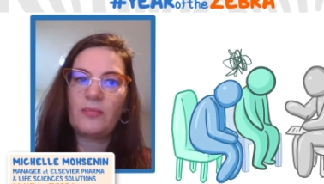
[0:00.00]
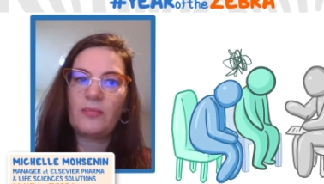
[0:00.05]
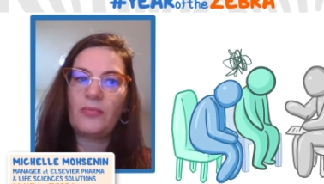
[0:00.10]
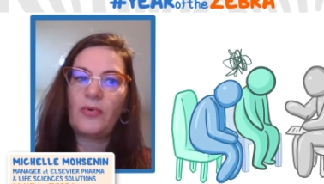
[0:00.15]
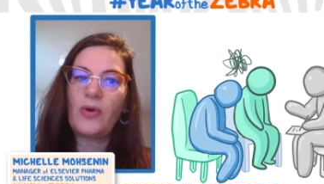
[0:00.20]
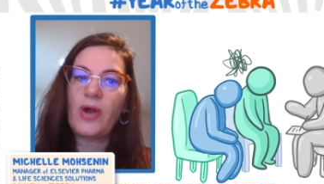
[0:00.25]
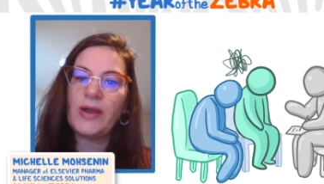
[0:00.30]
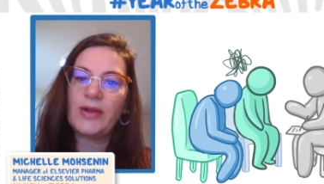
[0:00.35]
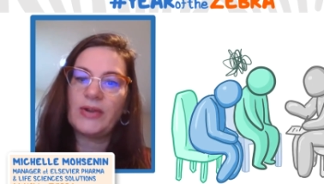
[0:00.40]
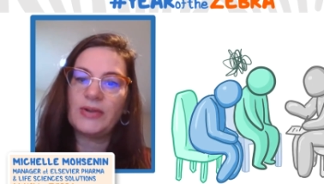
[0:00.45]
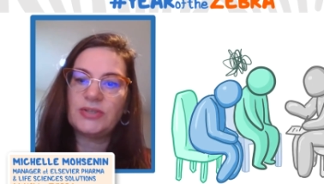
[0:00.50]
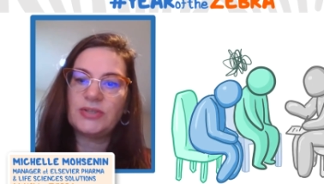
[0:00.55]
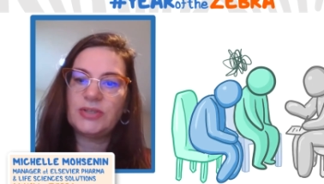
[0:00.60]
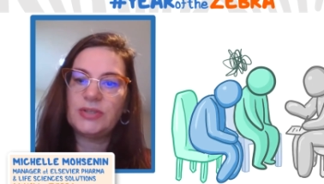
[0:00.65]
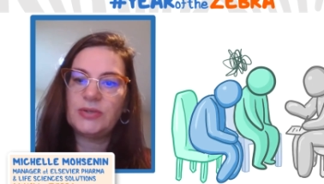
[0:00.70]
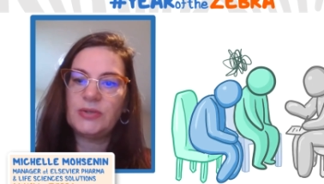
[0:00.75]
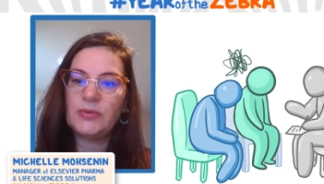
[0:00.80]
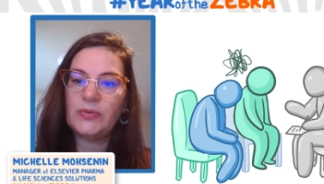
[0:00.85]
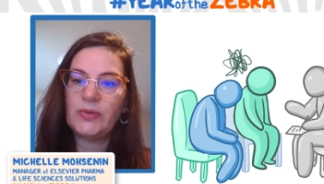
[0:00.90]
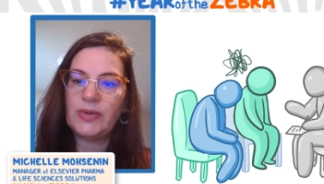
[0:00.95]
prior
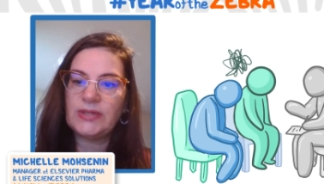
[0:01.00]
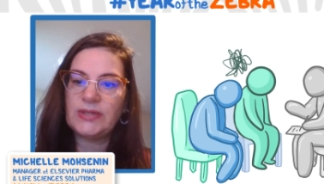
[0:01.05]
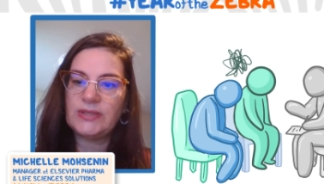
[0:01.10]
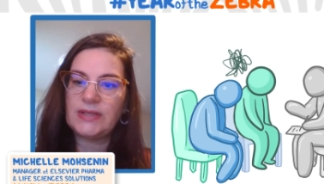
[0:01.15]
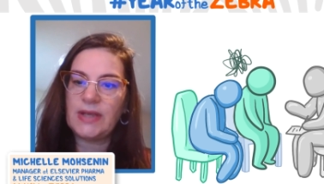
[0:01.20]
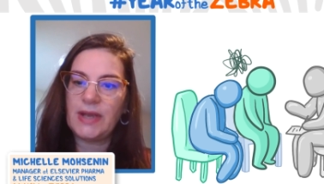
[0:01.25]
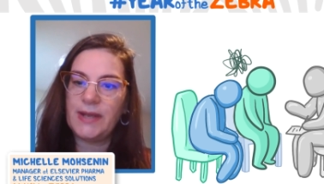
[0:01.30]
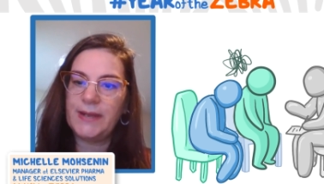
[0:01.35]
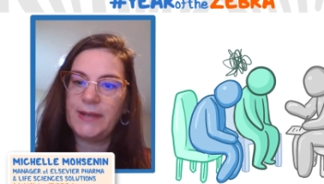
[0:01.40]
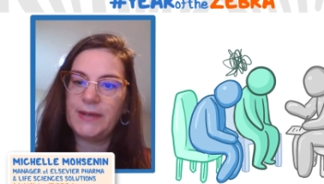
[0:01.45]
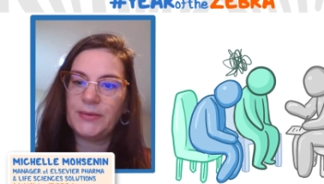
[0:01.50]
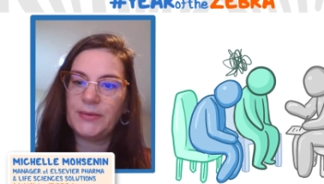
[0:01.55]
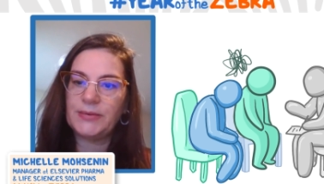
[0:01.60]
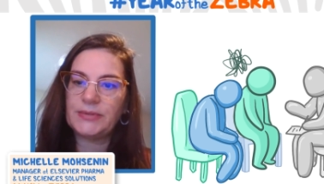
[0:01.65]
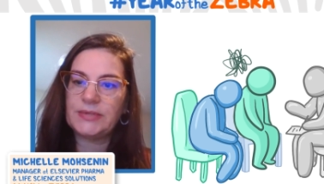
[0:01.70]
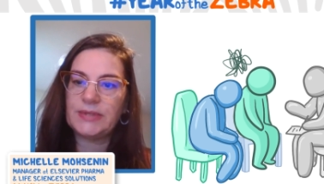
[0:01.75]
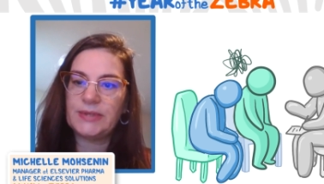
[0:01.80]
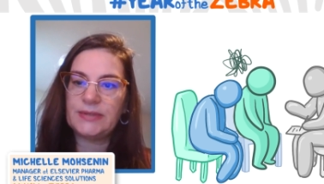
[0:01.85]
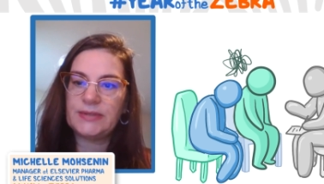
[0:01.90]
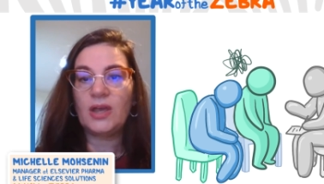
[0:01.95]
to his
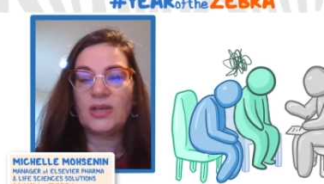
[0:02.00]
diagnosis.